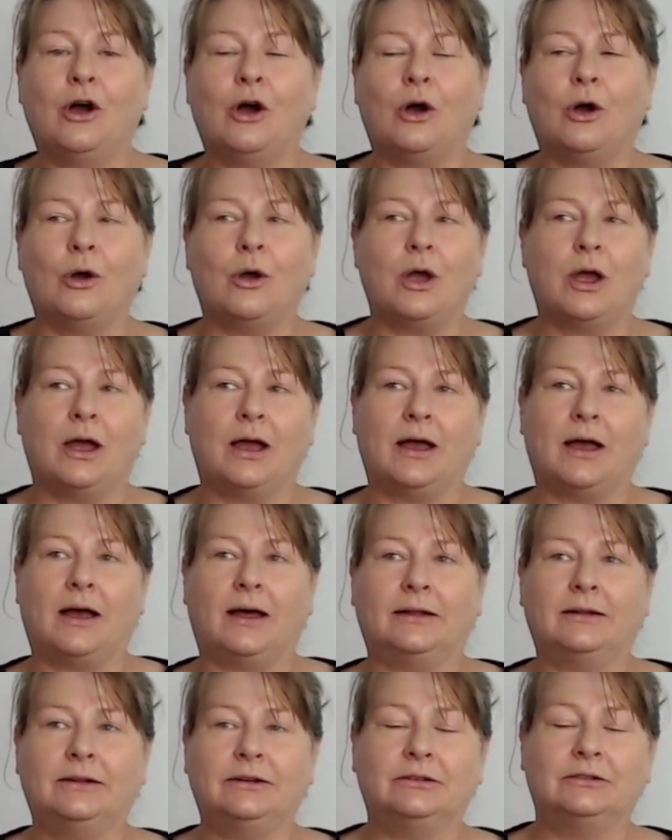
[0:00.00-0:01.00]
or
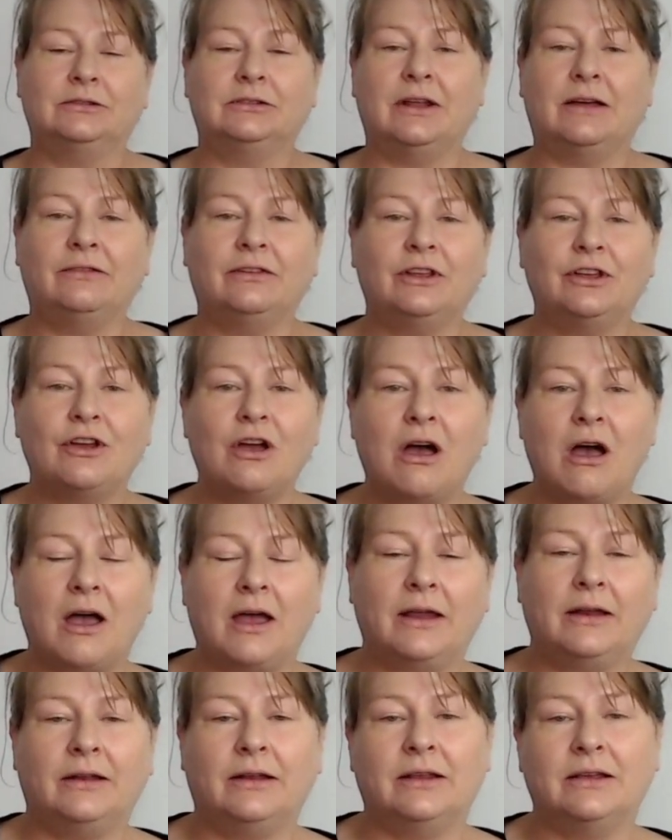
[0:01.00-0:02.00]
a little loving
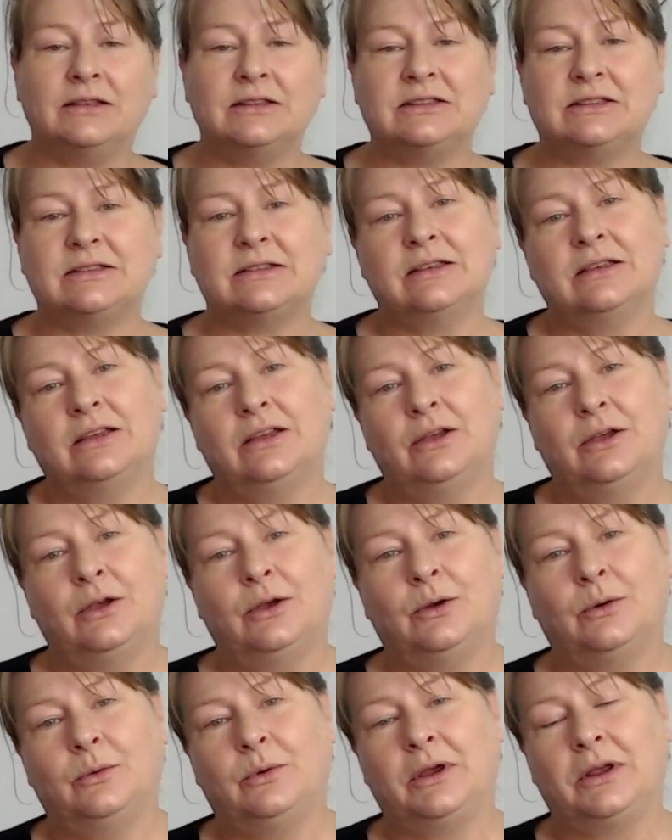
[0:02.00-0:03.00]
kindness
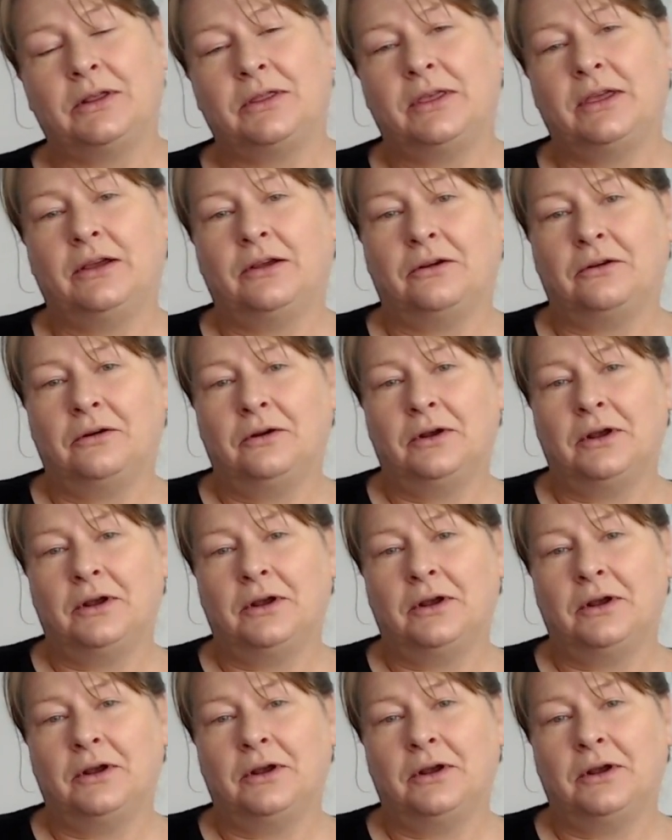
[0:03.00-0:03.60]
where they're